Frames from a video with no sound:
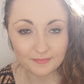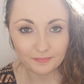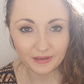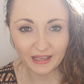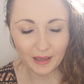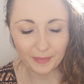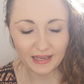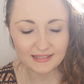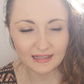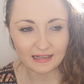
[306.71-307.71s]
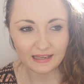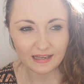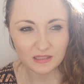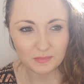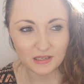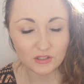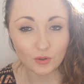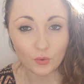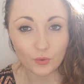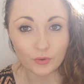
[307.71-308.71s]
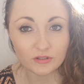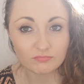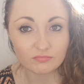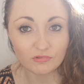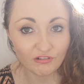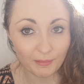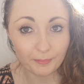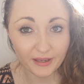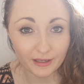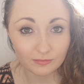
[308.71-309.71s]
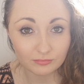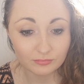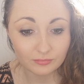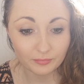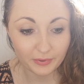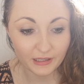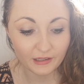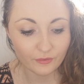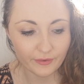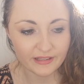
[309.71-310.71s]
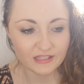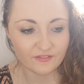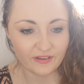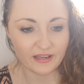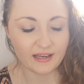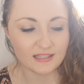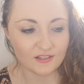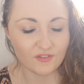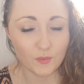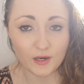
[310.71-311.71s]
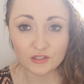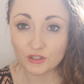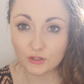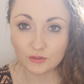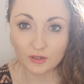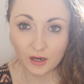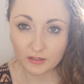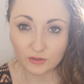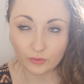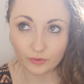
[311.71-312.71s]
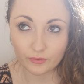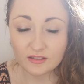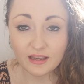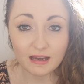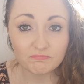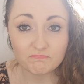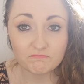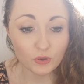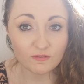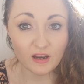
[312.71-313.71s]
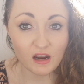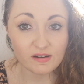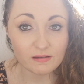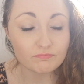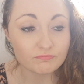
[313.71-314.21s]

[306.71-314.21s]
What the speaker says: But yeah, basically it's meant to cause cramping, but not as severe as if you were to use castor oil. So yeah, order a curry.